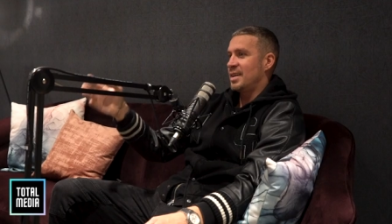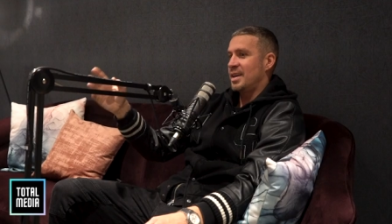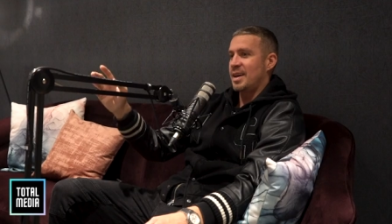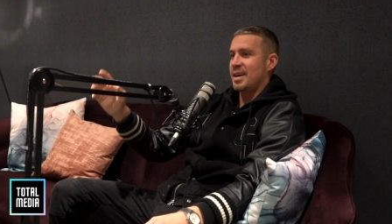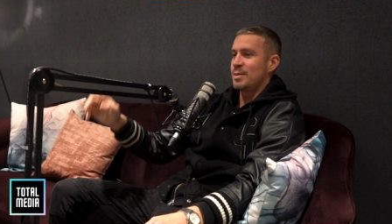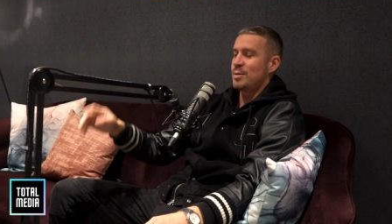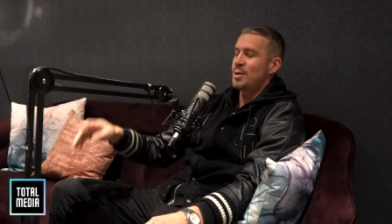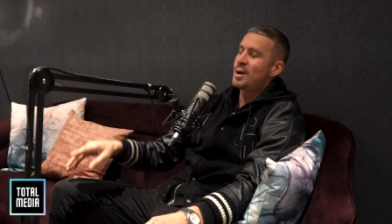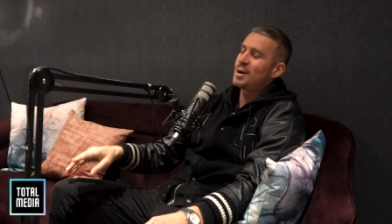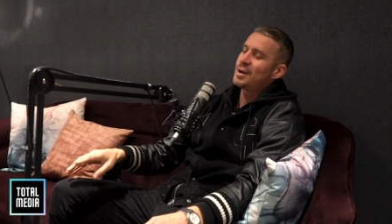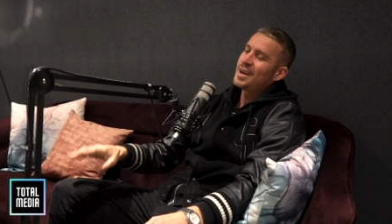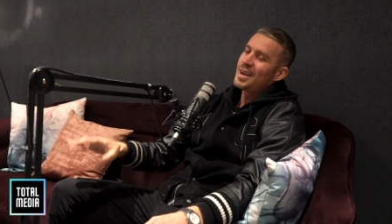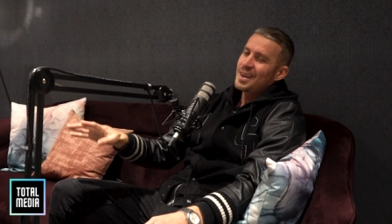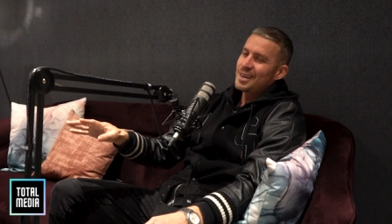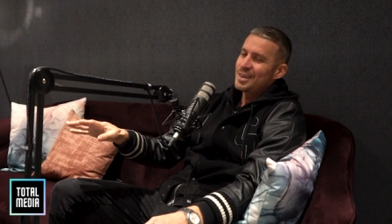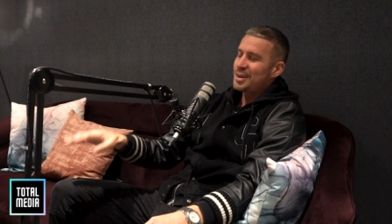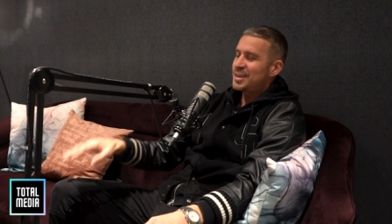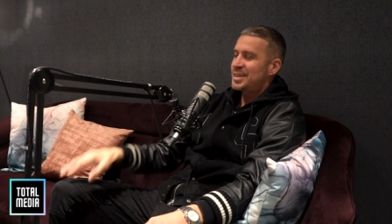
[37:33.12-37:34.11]
yeah. Well,
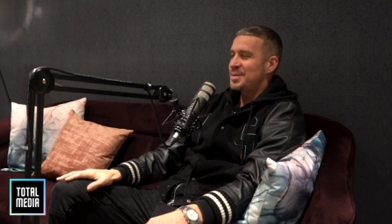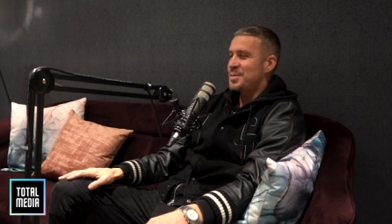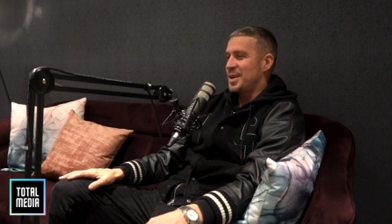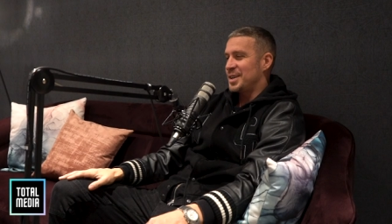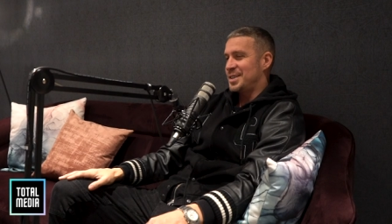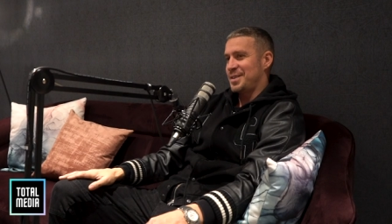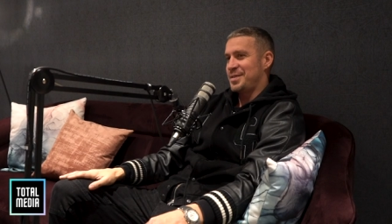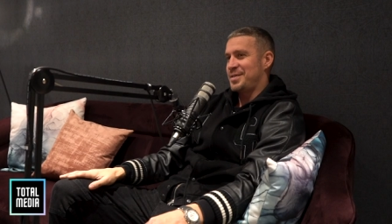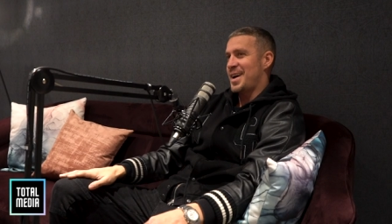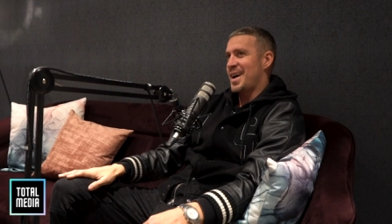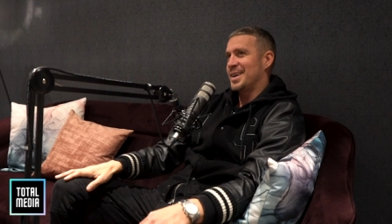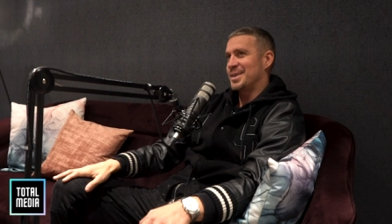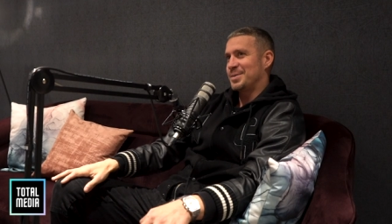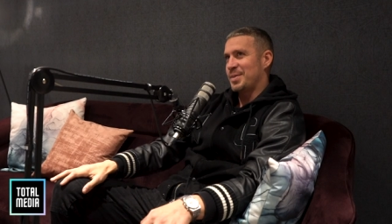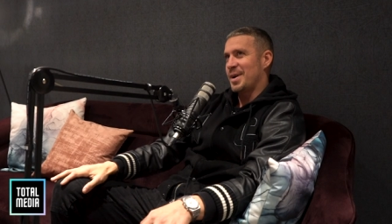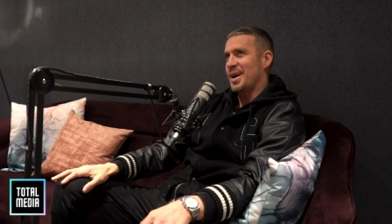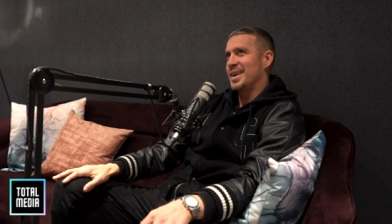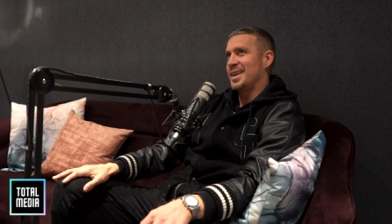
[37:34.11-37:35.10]
not so much the fags,
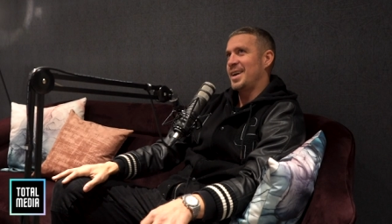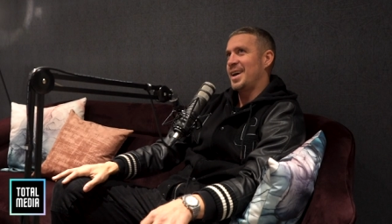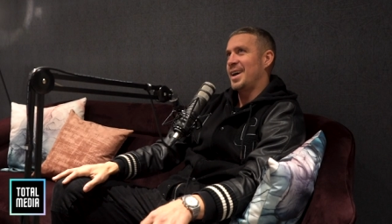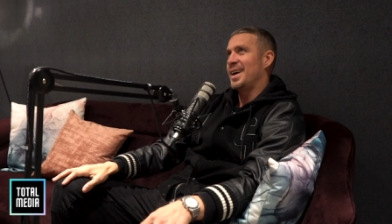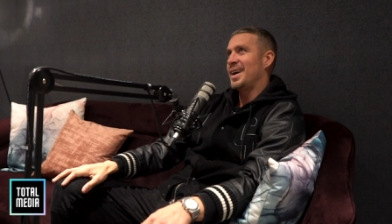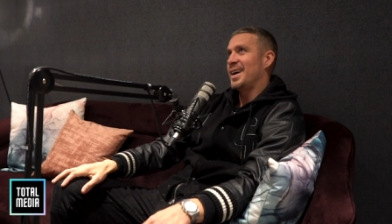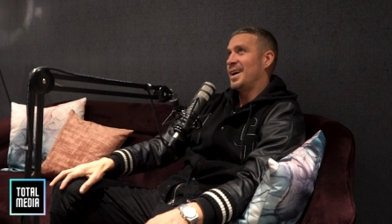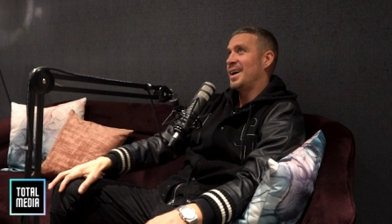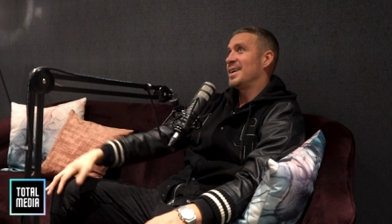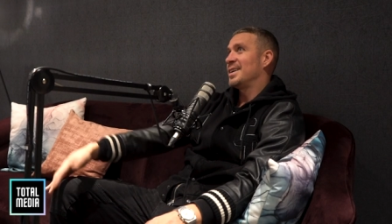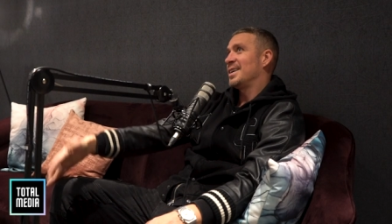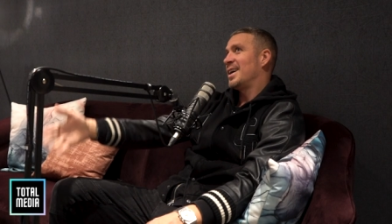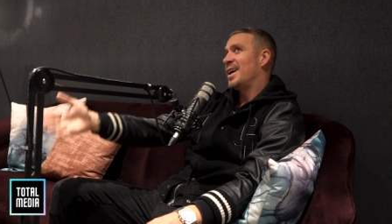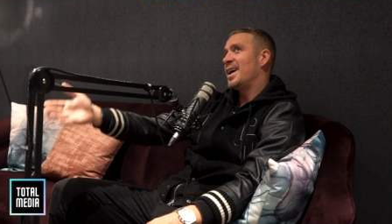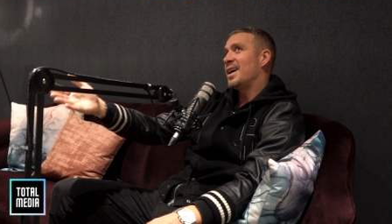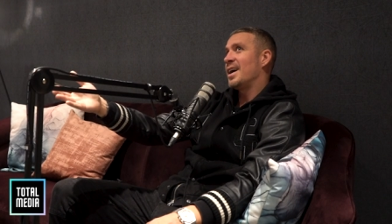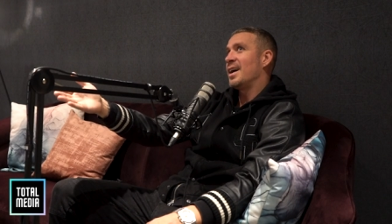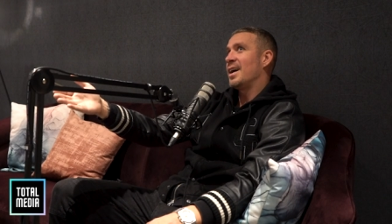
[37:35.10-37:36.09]
but yeah,
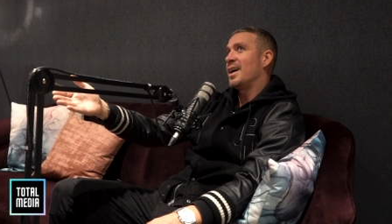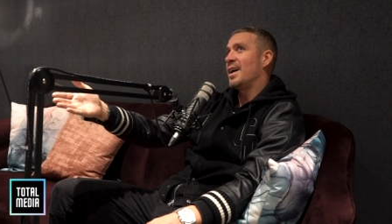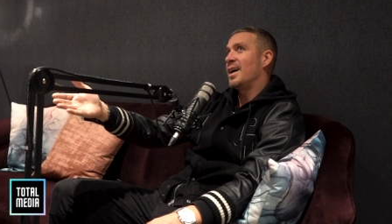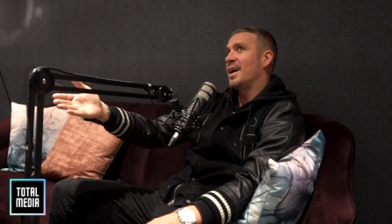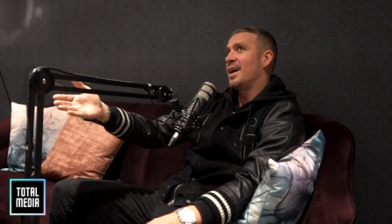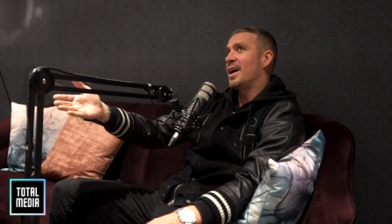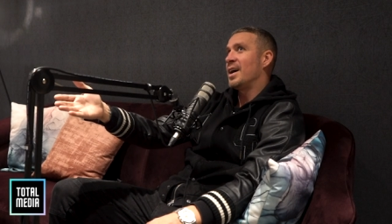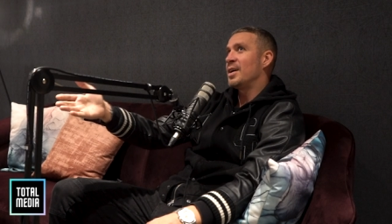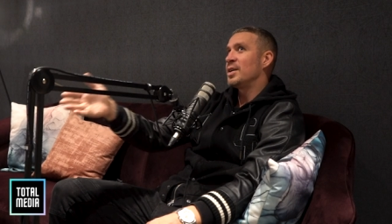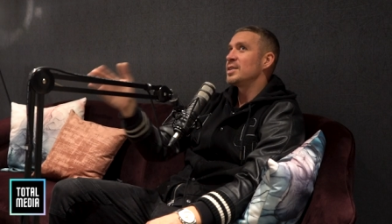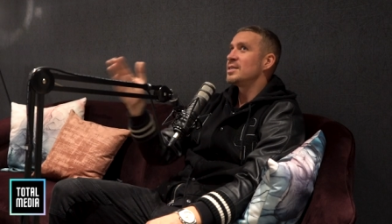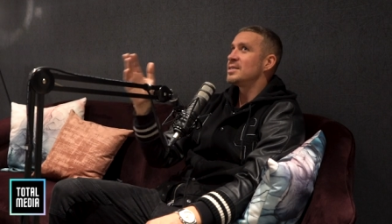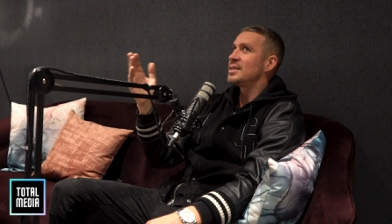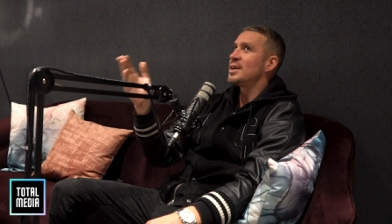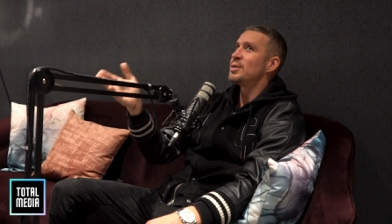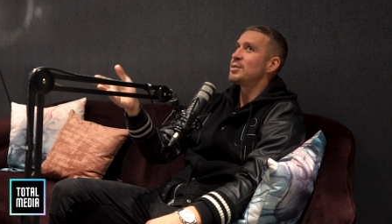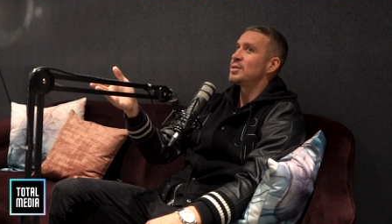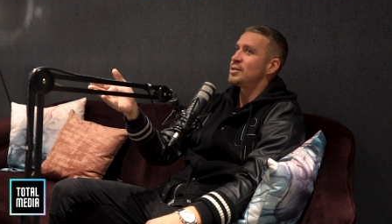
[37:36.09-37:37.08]
I, I'll
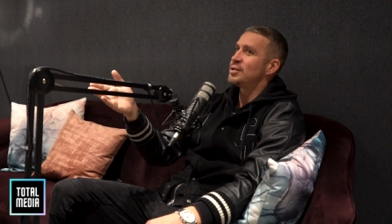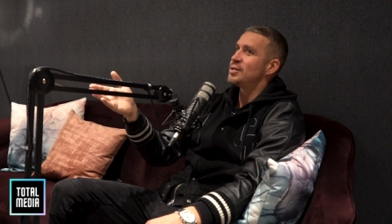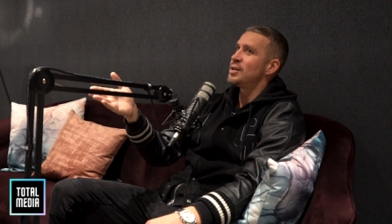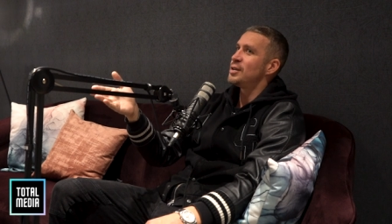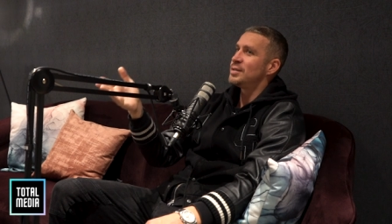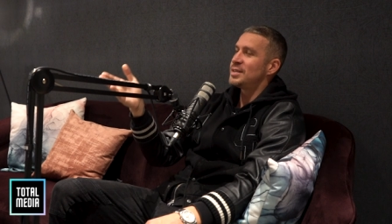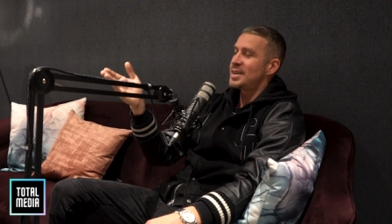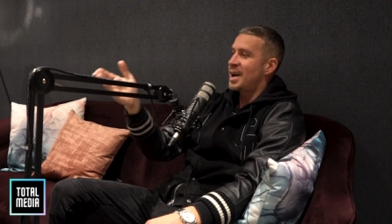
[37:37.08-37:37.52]
tell the truth.